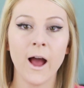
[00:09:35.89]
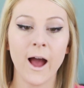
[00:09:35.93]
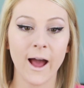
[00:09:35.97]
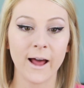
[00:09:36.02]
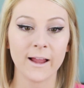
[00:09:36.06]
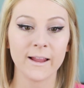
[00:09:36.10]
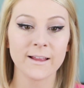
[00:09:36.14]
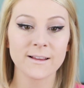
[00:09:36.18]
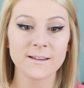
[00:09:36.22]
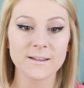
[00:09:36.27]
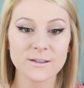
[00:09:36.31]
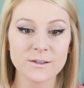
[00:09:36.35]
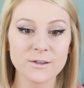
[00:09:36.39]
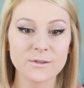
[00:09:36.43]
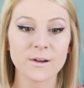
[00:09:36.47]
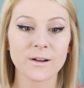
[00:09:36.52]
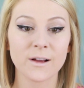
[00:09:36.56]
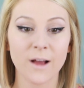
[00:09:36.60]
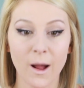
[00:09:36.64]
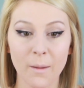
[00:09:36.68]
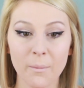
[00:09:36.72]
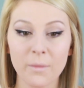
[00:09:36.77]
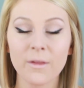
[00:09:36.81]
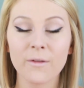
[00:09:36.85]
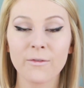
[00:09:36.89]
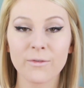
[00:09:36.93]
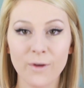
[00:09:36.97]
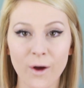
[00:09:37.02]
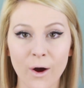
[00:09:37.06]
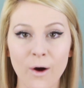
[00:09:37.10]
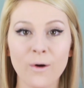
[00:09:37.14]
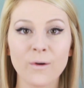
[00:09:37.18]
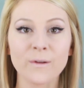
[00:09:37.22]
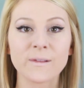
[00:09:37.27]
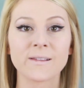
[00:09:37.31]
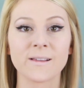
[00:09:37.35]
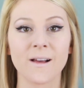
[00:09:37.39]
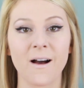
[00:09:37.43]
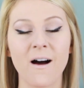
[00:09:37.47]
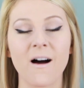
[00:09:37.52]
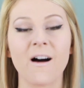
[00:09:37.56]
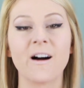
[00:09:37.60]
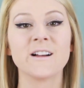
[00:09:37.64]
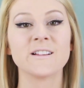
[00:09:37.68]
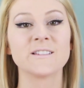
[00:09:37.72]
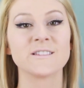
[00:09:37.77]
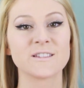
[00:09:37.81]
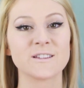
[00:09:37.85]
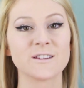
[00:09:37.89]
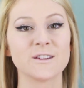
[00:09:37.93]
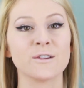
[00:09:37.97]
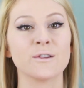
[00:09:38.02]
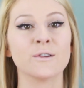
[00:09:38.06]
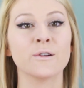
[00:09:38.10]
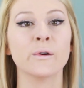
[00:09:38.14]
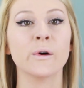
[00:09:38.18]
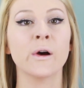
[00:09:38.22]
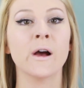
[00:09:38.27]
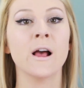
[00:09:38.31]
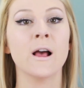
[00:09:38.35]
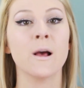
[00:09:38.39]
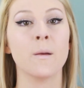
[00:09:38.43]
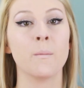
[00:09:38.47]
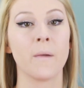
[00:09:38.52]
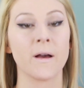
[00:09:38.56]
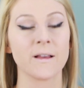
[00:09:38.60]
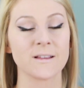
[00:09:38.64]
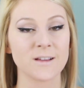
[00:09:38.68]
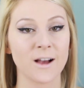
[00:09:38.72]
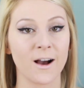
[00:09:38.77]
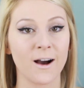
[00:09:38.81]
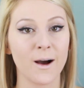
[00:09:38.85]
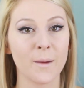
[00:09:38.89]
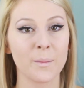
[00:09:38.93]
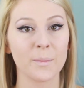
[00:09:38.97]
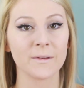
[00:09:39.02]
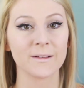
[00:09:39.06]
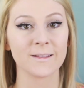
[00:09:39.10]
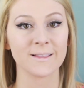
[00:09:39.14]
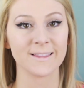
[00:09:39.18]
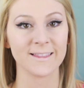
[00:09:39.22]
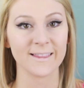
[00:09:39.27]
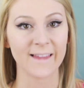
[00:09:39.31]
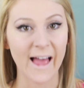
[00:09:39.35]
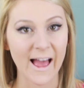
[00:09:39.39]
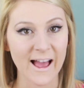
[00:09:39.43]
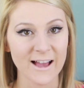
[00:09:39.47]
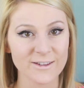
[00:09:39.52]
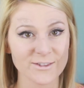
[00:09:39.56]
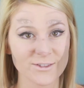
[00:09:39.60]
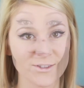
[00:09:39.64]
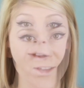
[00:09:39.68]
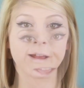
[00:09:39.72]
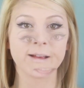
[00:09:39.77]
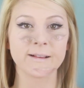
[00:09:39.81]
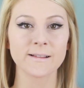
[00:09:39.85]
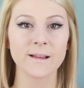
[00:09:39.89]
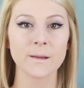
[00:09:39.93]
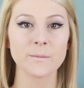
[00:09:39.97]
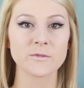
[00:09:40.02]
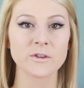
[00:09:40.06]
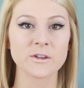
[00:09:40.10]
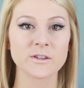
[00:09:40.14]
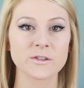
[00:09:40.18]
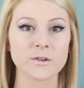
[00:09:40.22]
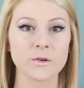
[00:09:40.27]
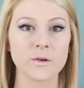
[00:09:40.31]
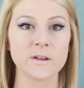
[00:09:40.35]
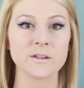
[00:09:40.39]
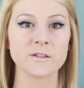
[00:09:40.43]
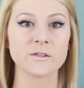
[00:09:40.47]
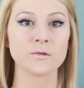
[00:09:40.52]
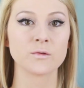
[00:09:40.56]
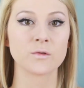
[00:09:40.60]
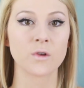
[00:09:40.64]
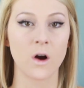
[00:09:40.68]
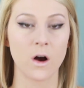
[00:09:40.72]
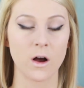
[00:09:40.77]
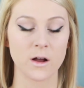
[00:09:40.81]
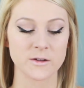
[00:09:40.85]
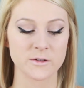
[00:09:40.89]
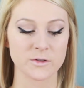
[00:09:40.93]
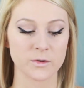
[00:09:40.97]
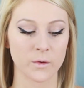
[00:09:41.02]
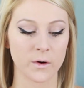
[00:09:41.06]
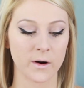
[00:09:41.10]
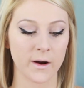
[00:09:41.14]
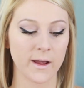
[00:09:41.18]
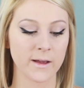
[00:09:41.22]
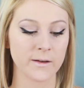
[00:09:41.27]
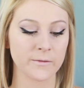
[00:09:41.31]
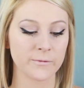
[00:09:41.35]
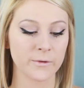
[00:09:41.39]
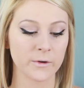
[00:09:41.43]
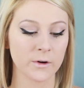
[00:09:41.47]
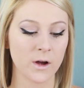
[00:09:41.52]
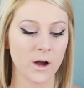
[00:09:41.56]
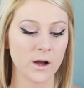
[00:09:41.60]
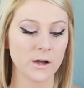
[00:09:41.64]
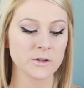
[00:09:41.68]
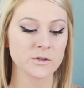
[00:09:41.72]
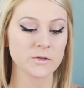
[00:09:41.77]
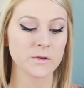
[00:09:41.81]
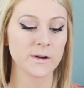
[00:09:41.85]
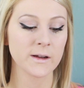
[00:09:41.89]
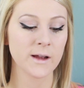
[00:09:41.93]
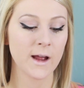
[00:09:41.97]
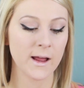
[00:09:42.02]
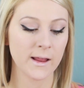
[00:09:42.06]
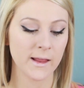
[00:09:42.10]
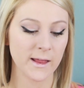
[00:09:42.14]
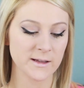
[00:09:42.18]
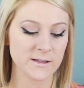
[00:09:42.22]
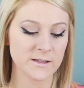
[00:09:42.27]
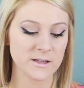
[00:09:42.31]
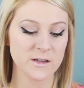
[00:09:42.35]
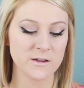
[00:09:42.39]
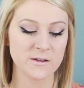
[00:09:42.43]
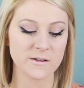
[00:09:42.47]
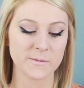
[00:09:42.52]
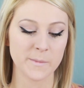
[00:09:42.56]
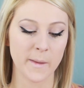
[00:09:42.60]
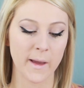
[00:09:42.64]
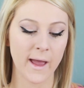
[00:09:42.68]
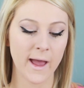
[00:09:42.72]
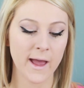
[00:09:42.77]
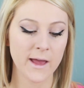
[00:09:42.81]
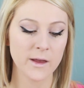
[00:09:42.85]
I like to do a couple of coats onto my top lashes. So next I'm just going to contour, and for contouring I like to use my